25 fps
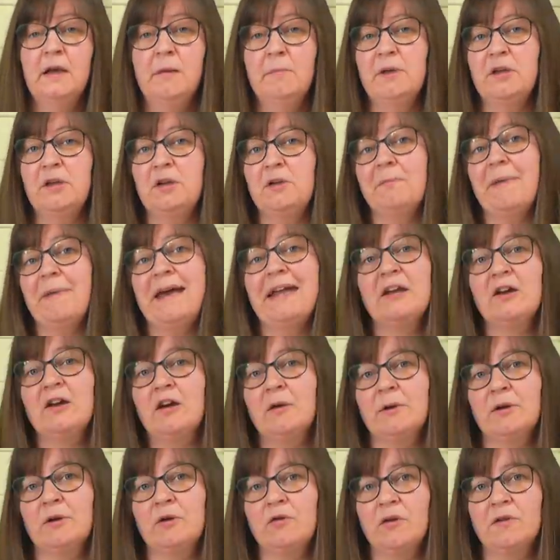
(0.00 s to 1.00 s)
But you may
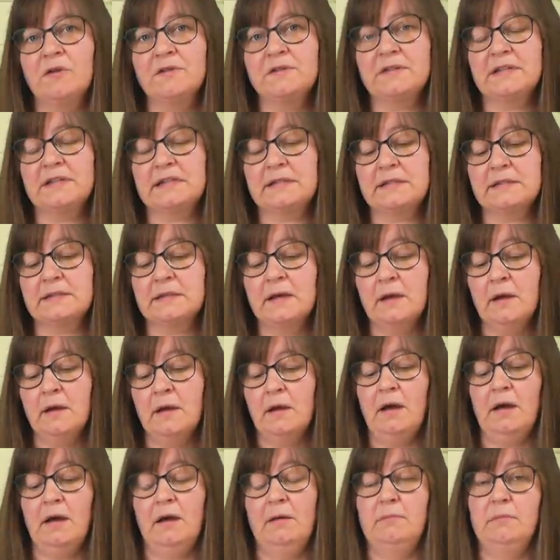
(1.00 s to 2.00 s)
come across this
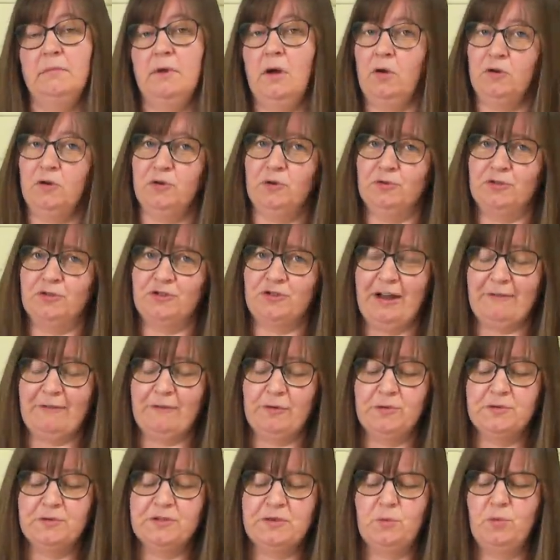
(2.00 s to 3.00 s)
on your
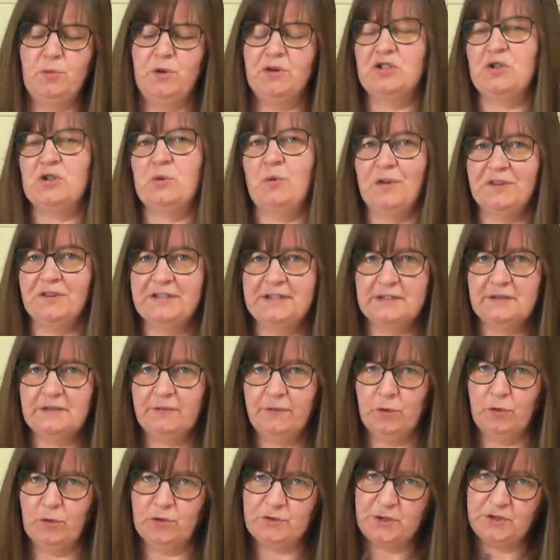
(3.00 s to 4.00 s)
travels and wonder what it's
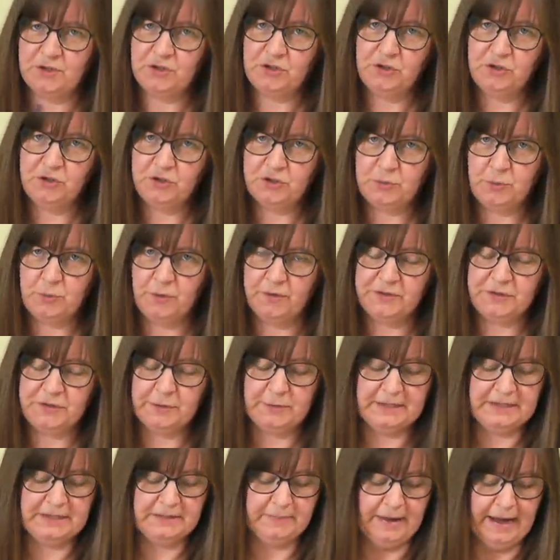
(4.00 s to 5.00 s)
for, so I do just want
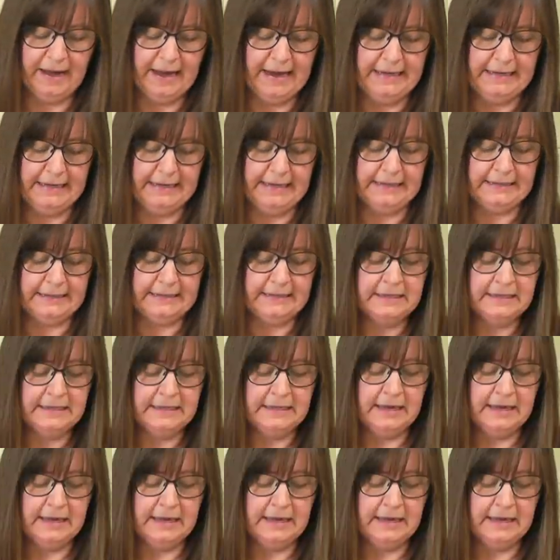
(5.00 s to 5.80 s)
to explain it.